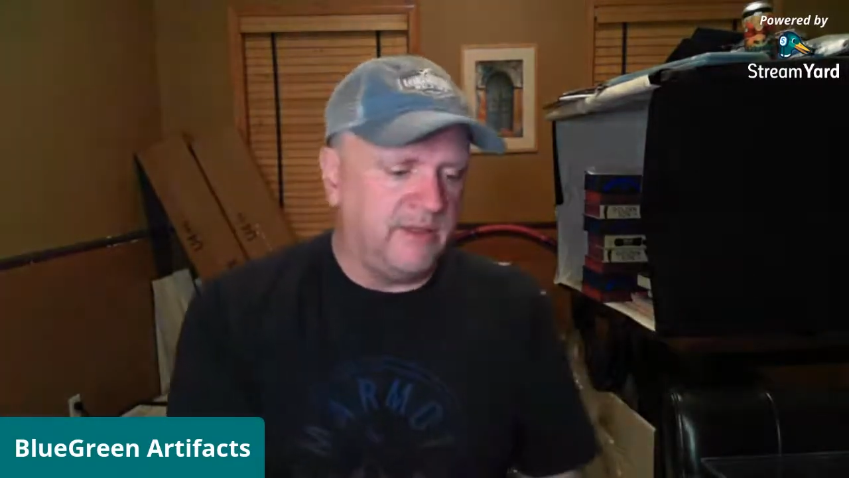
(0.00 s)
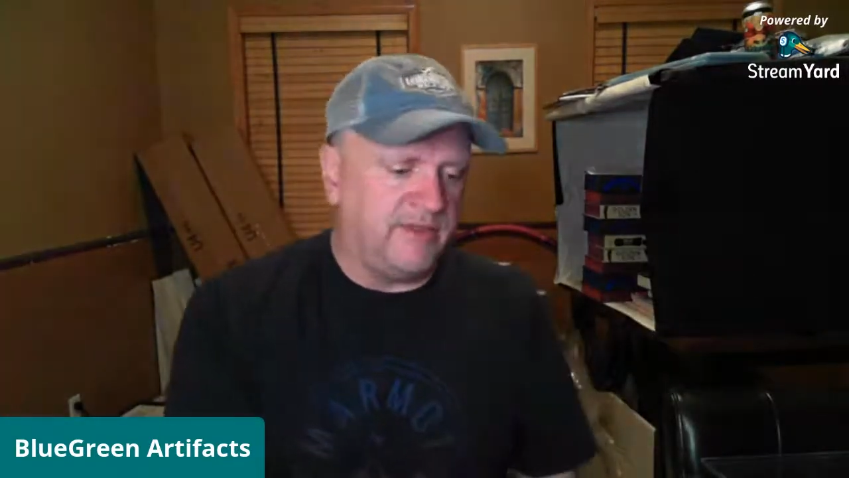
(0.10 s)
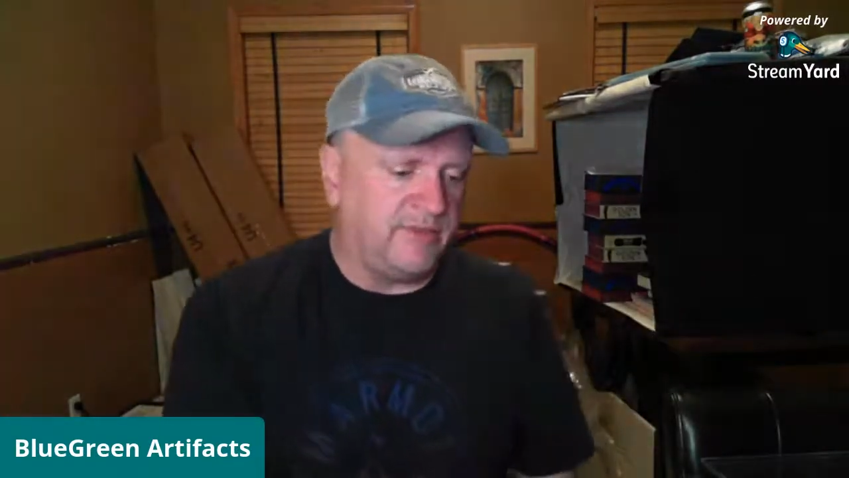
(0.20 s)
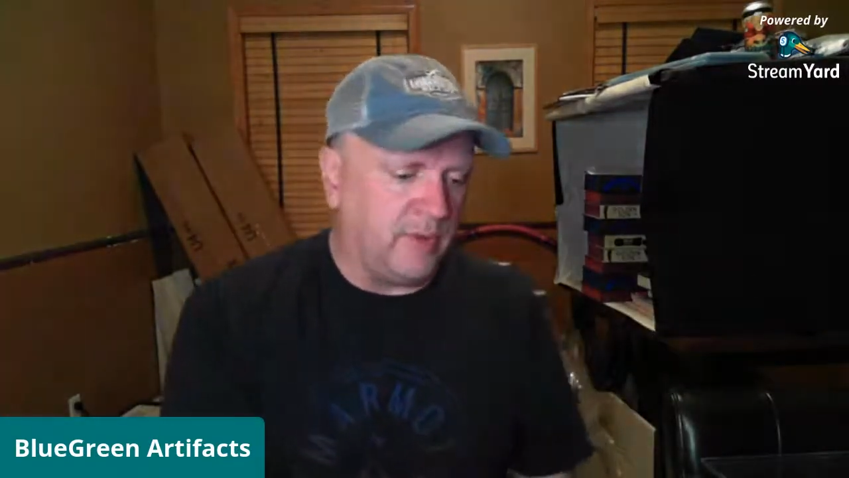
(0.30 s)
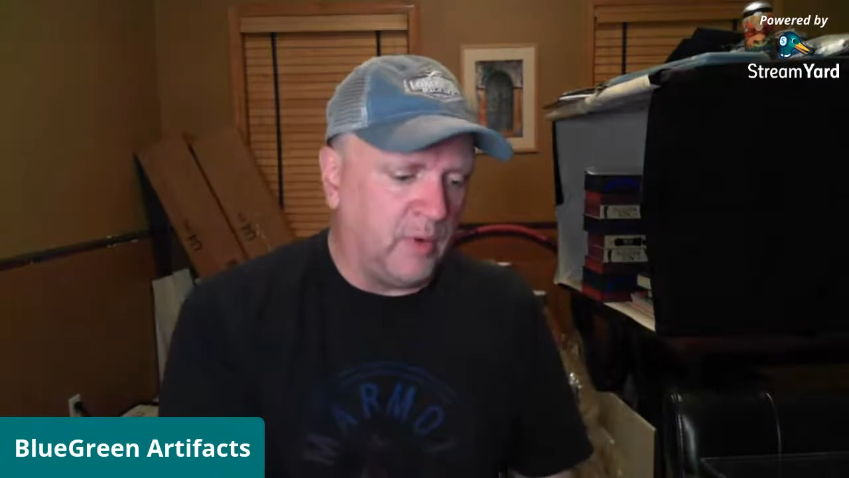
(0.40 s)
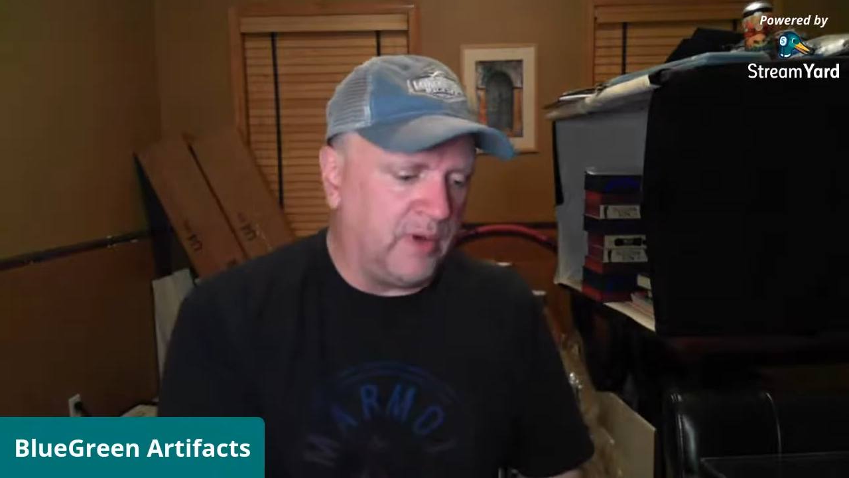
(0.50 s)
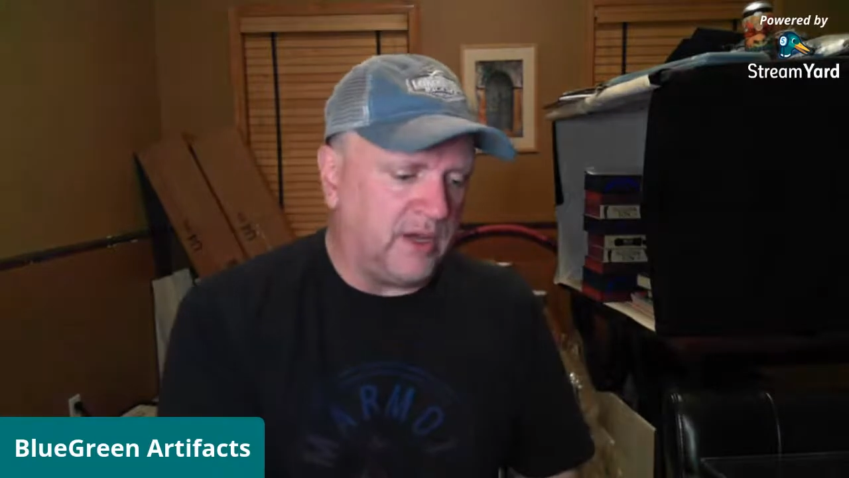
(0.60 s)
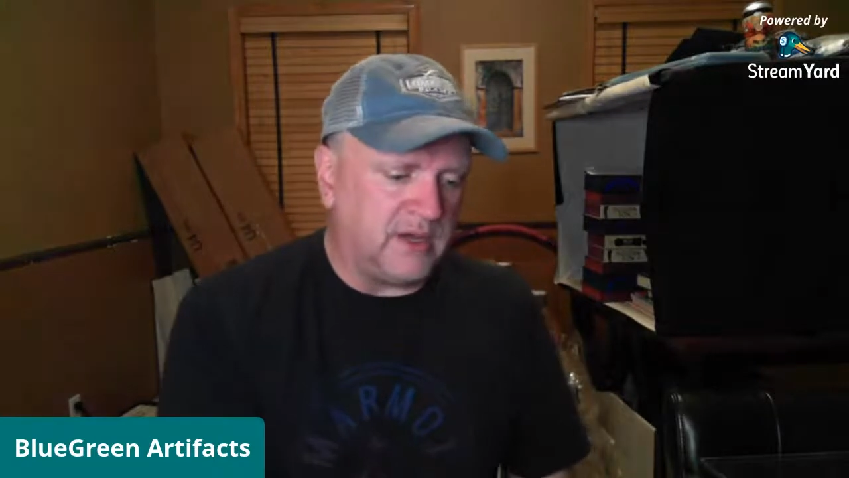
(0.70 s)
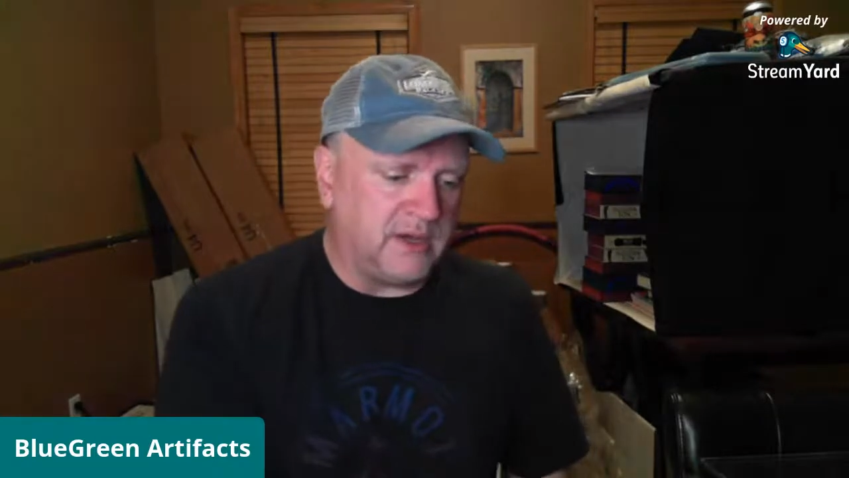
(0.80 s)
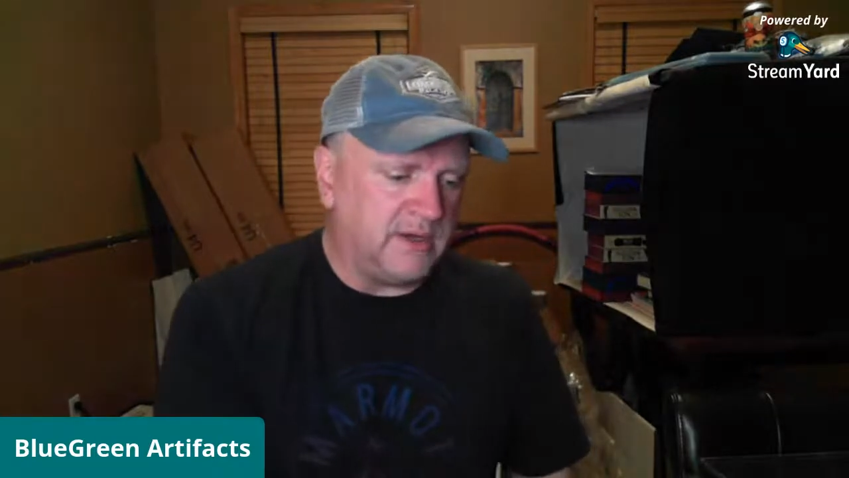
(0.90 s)
throw it
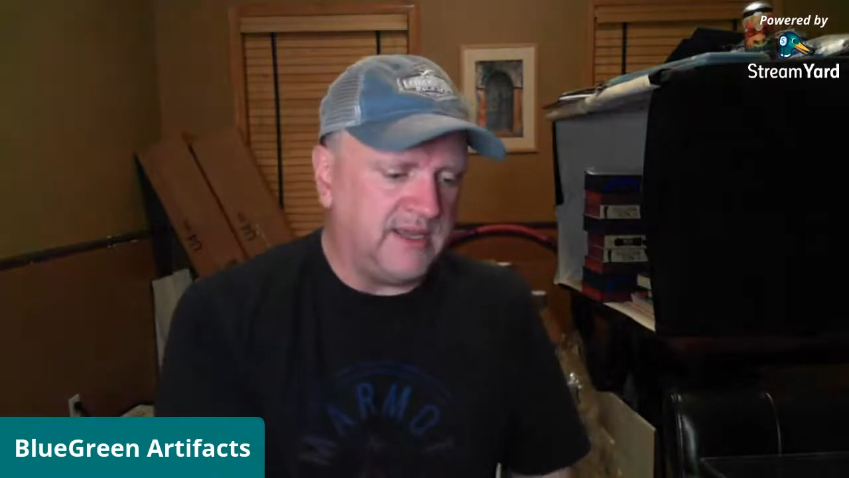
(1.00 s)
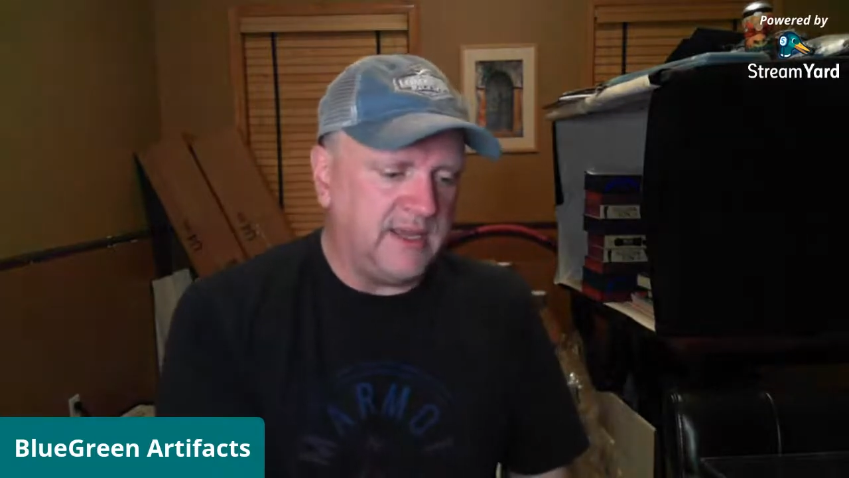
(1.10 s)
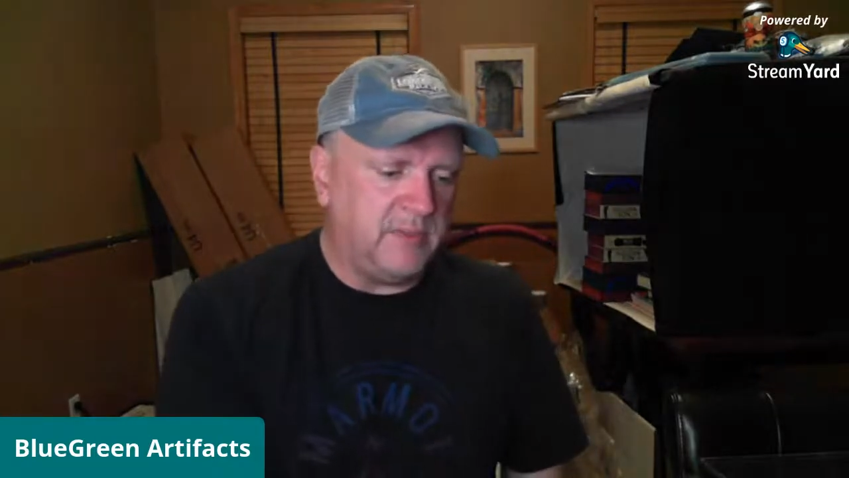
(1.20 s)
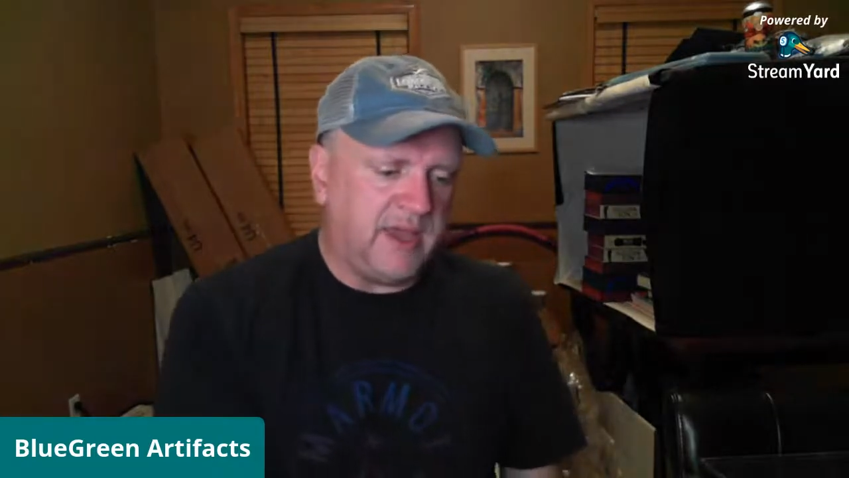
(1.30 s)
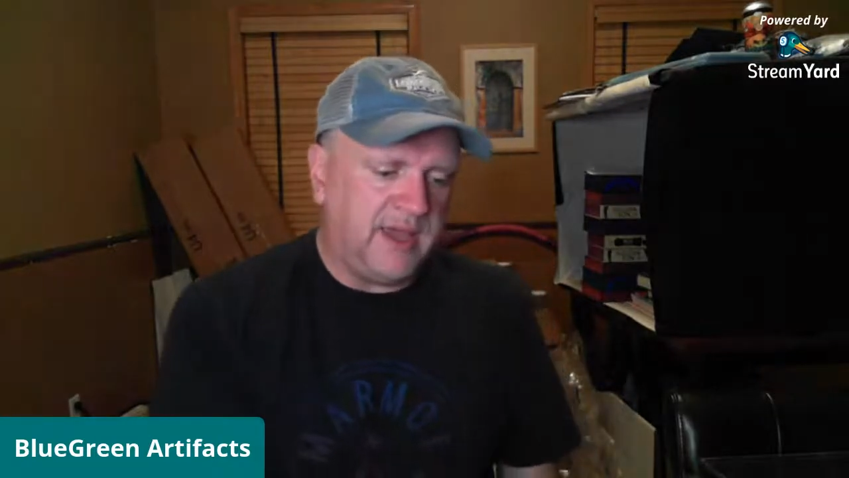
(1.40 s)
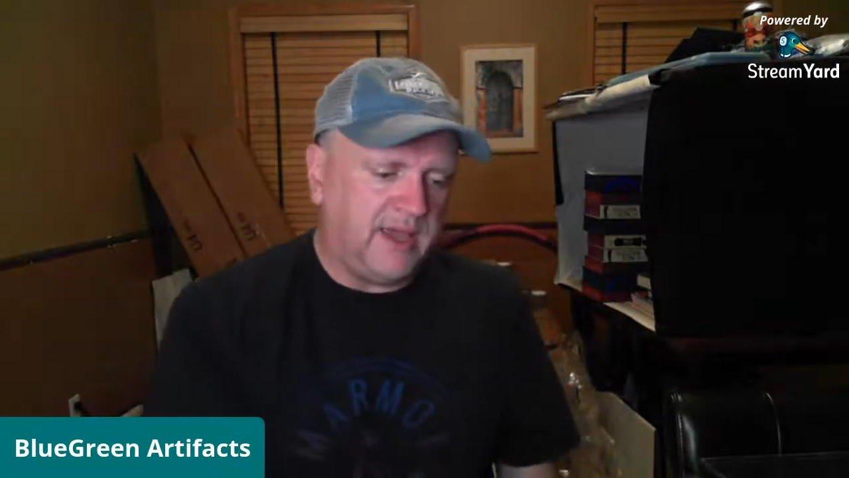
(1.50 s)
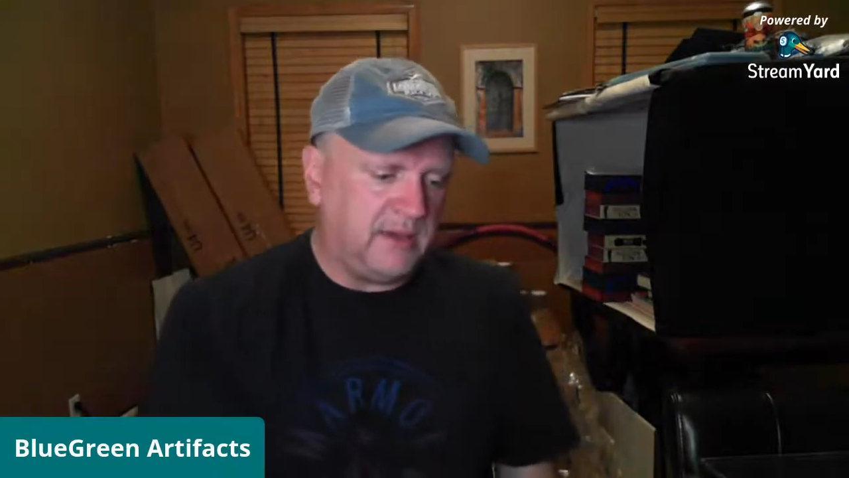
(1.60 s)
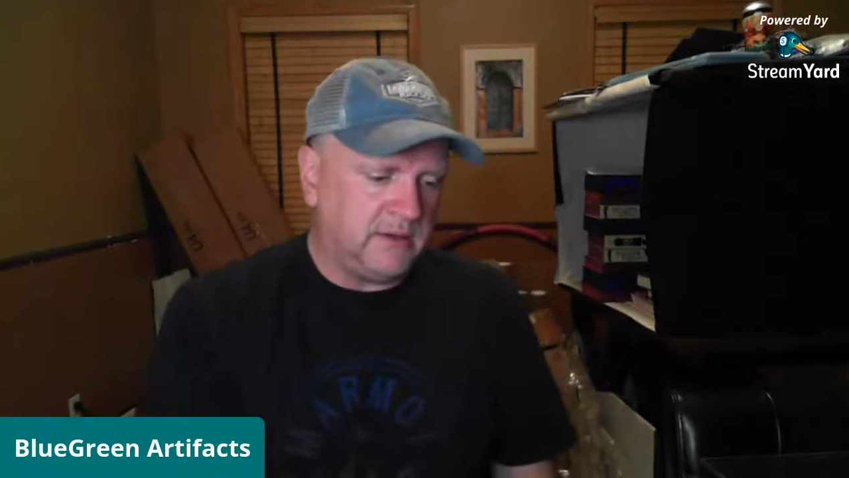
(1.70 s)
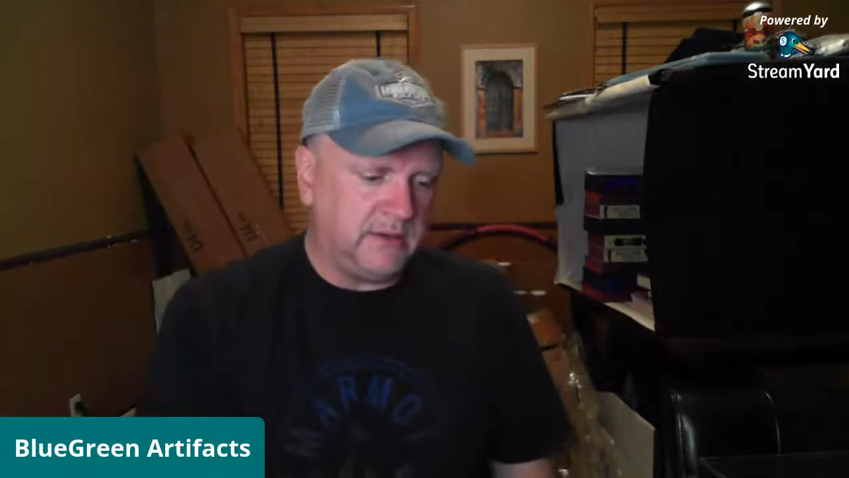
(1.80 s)
on eBay.